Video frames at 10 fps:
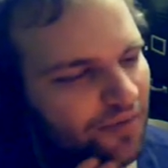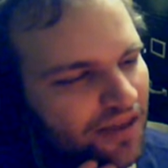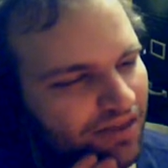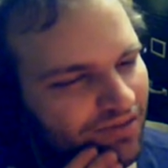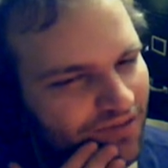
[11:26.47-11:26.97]

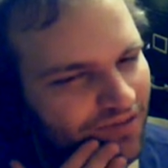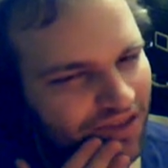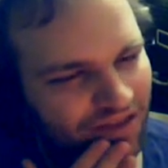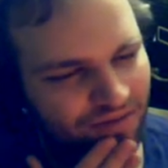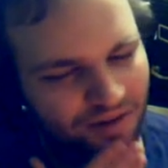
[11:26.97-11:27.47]
with
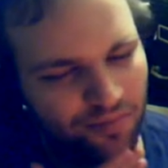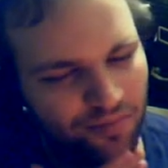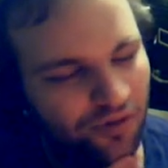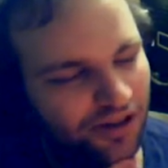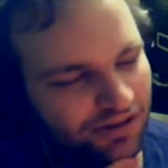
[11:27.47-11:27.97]
a bullet
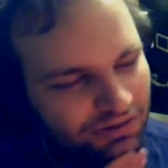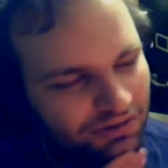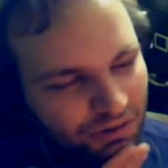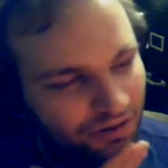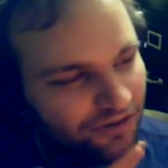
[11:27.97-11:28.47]
or
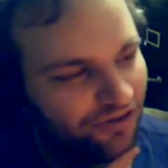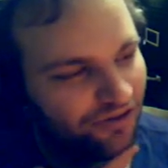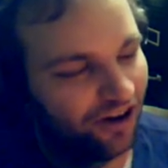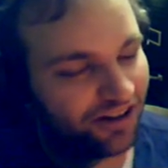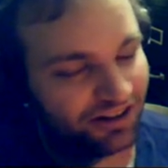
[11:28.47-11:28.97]
through
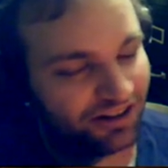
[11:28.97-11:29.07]
crosshairs.